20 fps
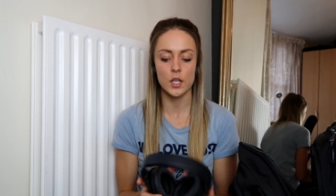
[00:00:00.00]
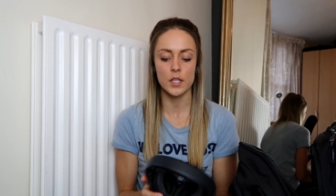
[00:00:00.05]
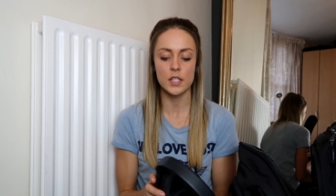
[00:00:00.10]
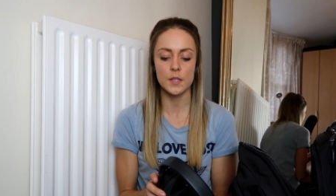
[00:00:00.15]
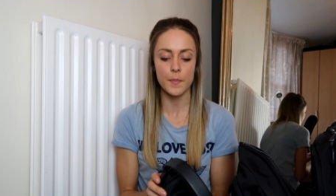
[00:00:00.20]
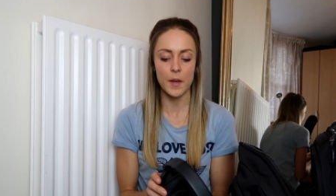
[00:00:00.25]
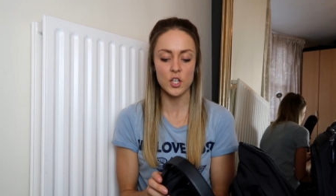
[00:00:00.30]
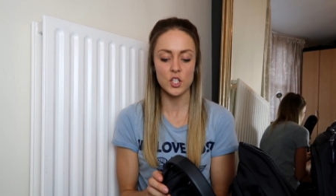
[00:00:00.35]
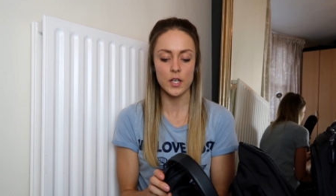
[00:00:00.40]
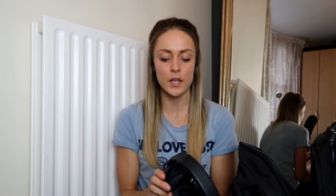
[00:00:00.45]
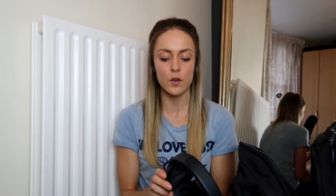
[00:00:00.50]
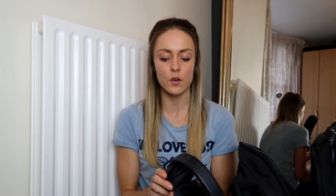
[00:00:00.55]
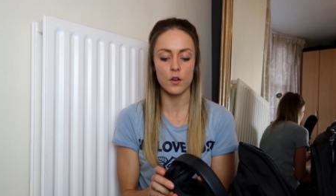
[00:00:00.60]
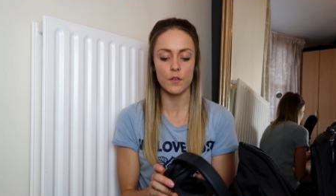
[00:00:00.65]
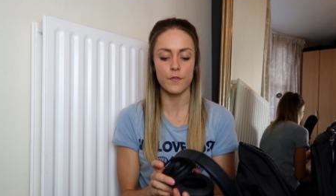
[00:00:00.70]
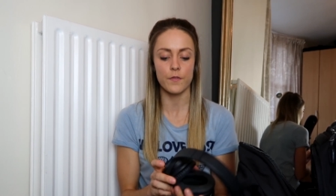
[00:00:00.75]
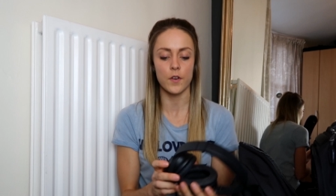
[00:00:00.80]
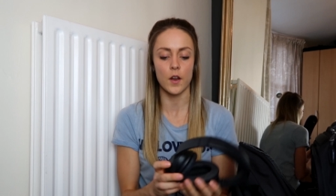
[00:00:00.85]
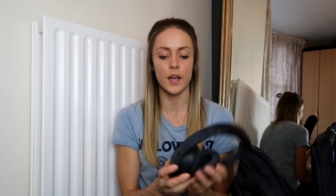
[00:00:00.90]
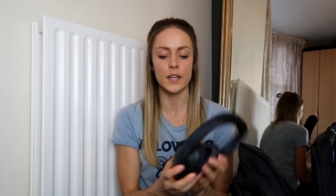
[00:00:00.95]
especially on
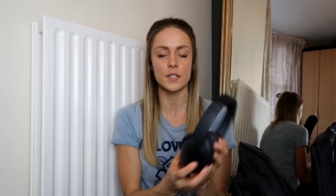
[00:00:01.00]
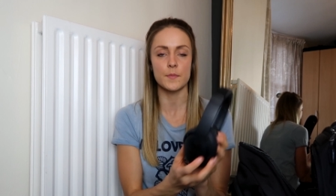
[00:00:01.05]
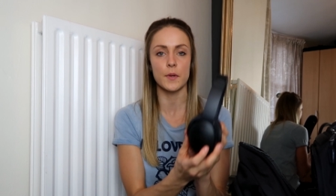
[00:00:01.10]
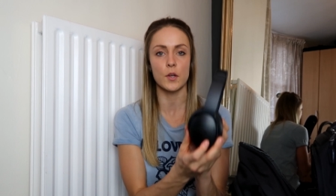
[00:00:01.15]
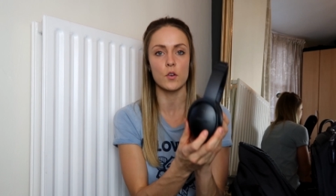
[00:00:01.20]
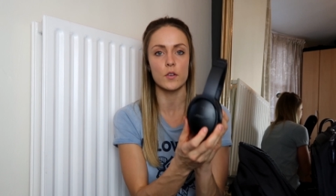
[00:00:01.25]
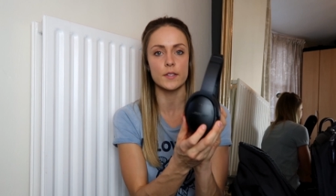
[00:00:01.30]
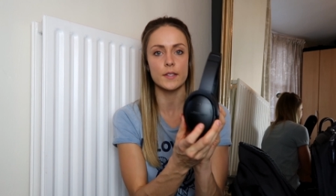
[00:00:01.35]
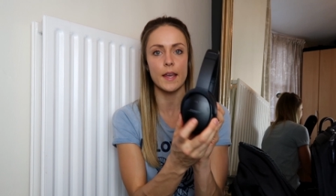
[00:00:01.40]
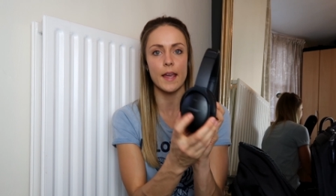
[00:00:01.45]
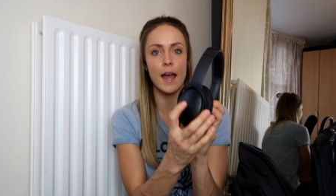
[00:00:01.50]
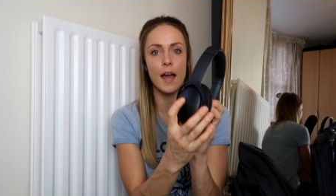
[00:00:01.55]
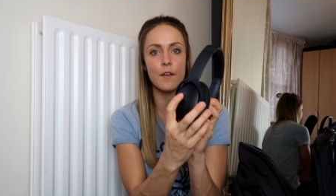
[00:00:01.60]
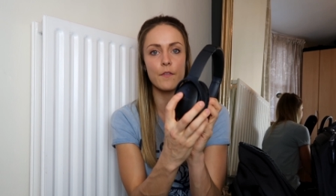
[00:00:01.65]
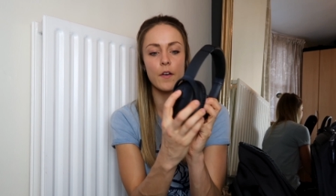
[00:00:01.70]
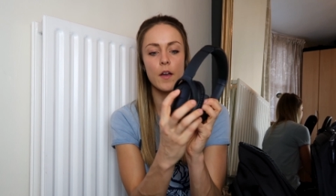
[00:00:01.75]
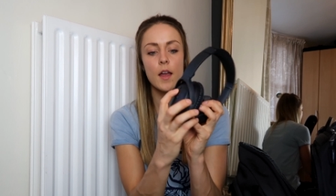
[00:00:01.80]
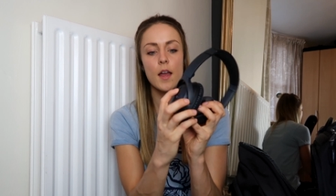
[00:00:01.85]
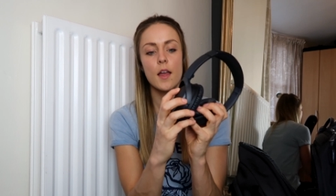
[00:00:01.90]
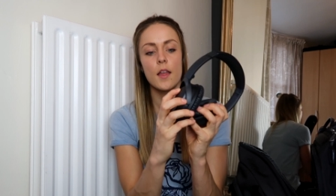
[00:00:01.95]
a flight because they have